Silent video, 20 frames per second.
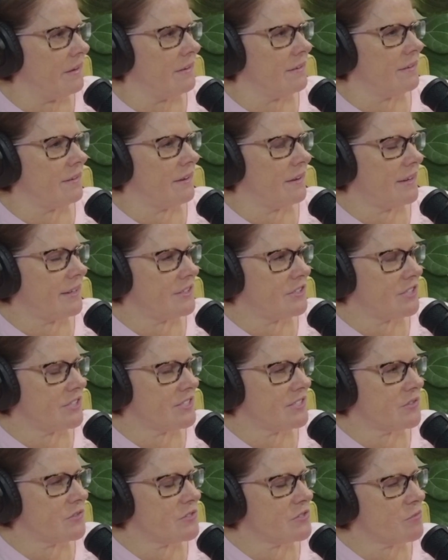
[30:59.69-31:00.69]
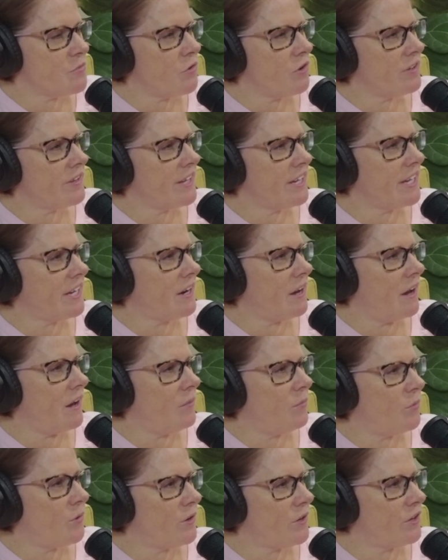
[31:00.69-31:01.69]
Gotcha. So is it more like an
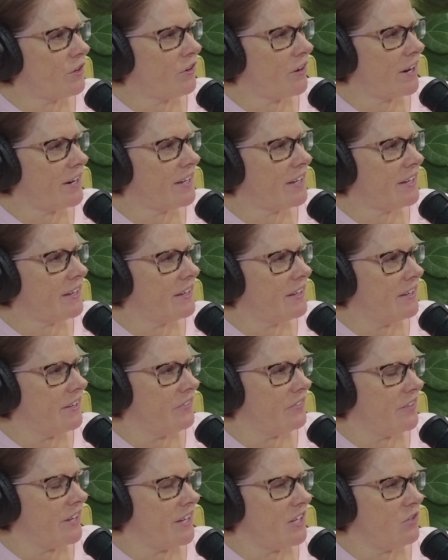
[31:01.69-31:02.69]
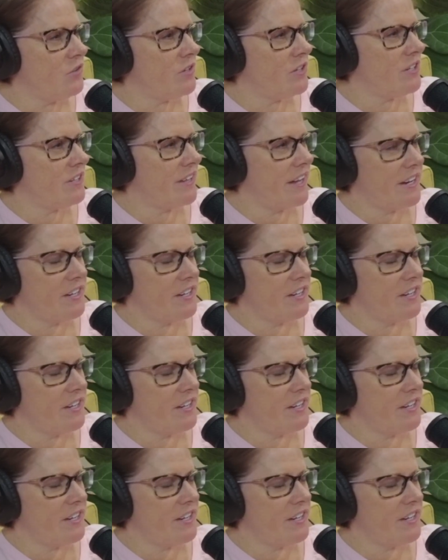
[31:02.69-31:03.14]
onboard credit that you can then